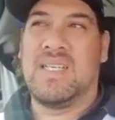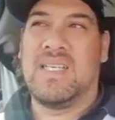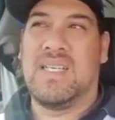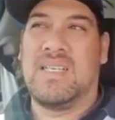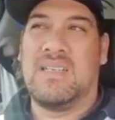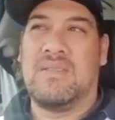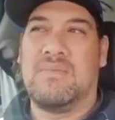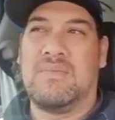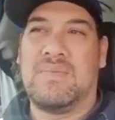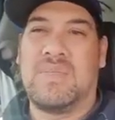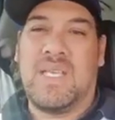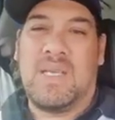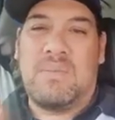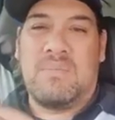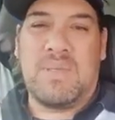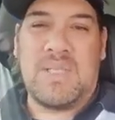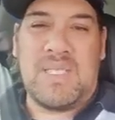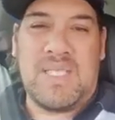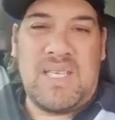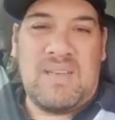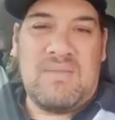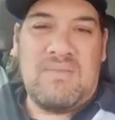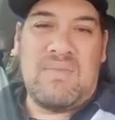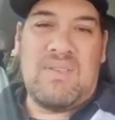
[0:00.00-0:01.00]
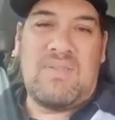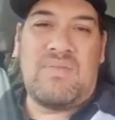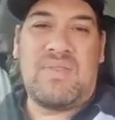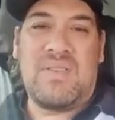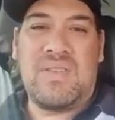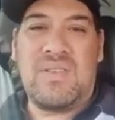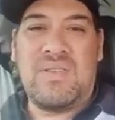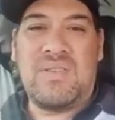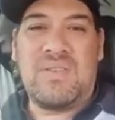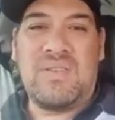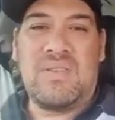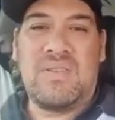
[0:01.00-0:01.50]
um, ten percent
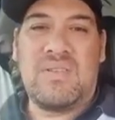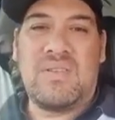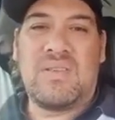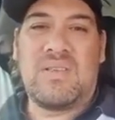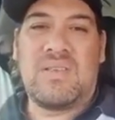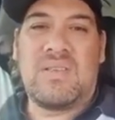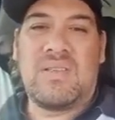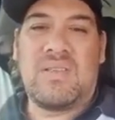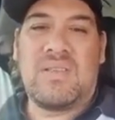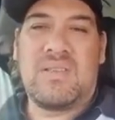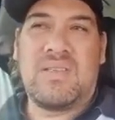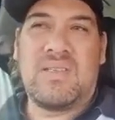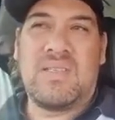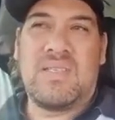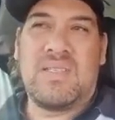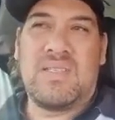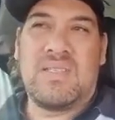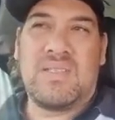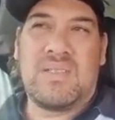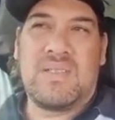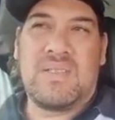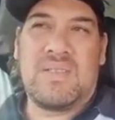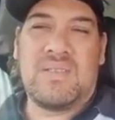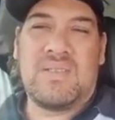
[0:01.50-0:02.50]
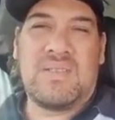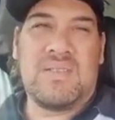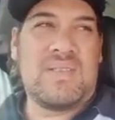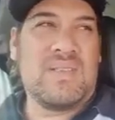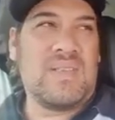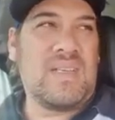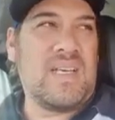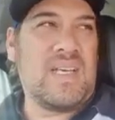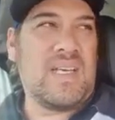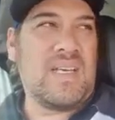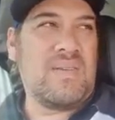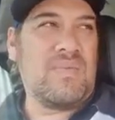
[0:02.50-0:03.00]
revenue is
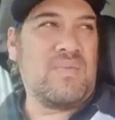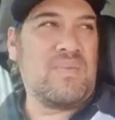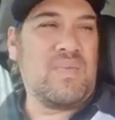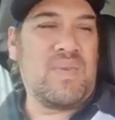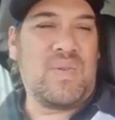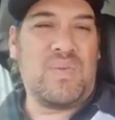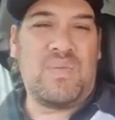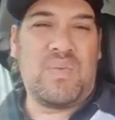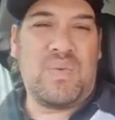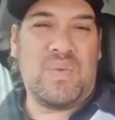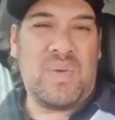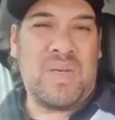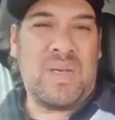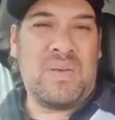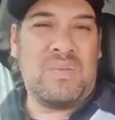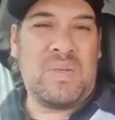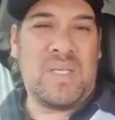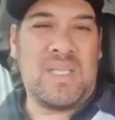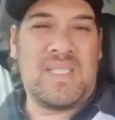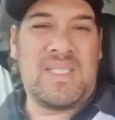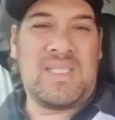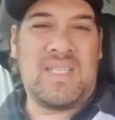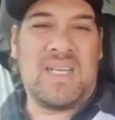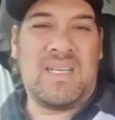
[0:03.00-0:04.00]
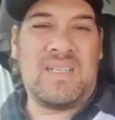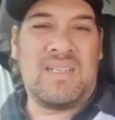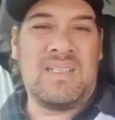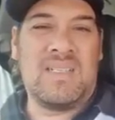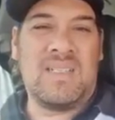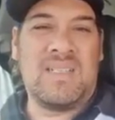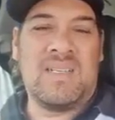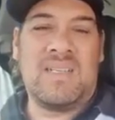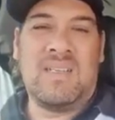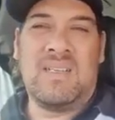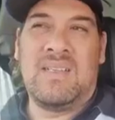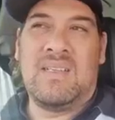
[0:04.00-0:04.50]
uh, when where we
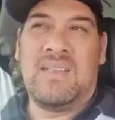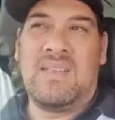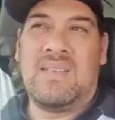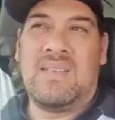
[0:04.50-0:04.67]
started.